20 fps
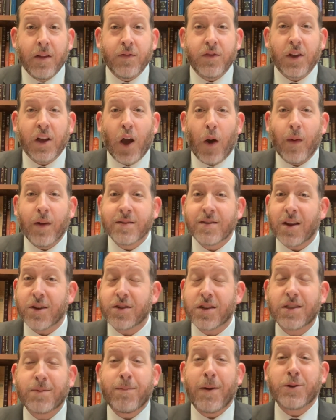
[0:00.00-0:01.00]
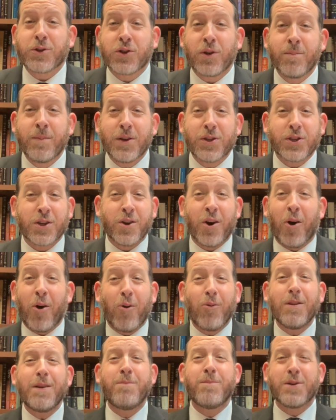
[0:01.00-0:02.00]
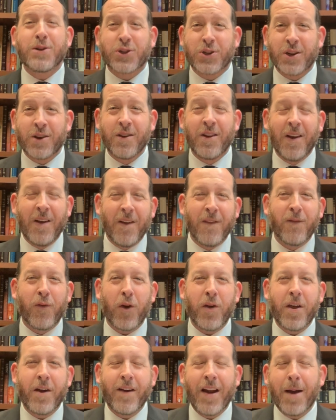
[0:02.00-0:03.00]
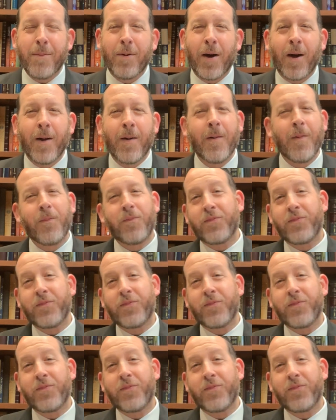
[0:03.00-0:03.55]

to go on such a special mission, a holy mission for their Rebbe.